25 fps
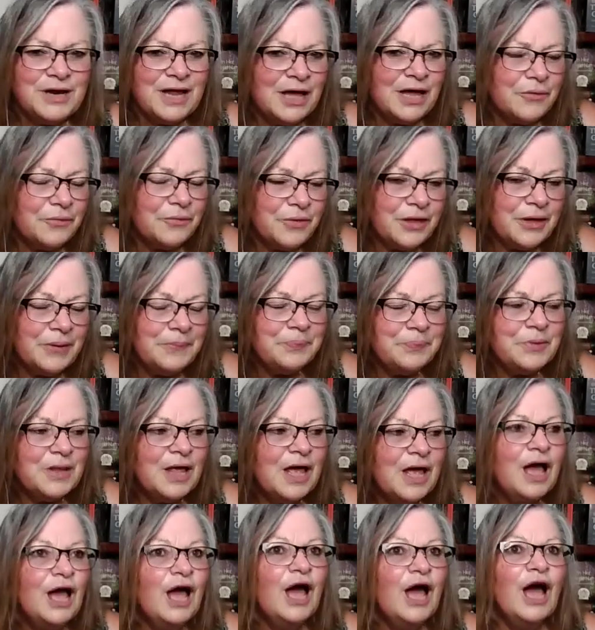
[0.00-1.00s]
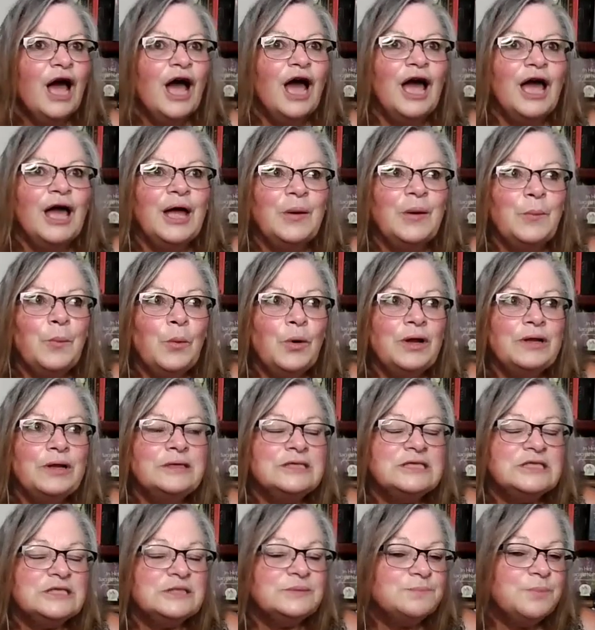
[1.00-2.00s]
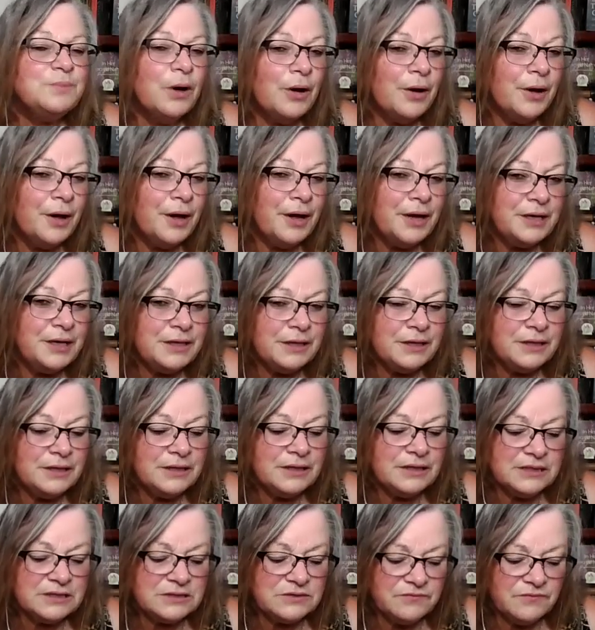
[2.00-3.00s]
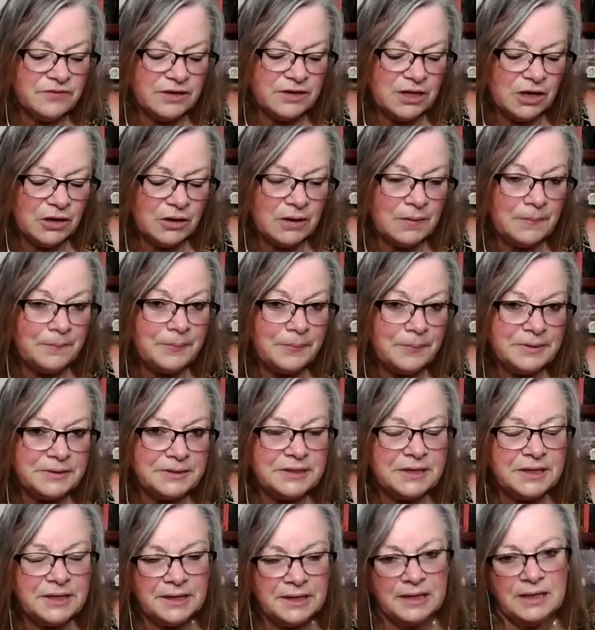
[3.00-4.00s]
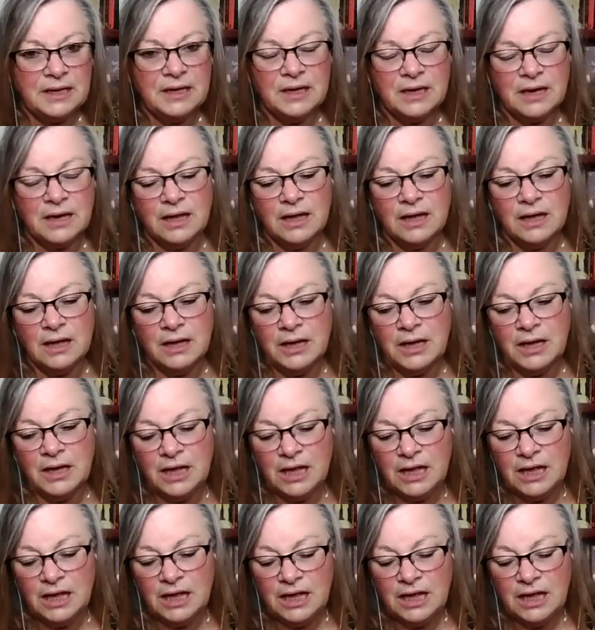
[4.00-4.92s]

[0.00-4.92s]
put out there. And what inspired this video in particular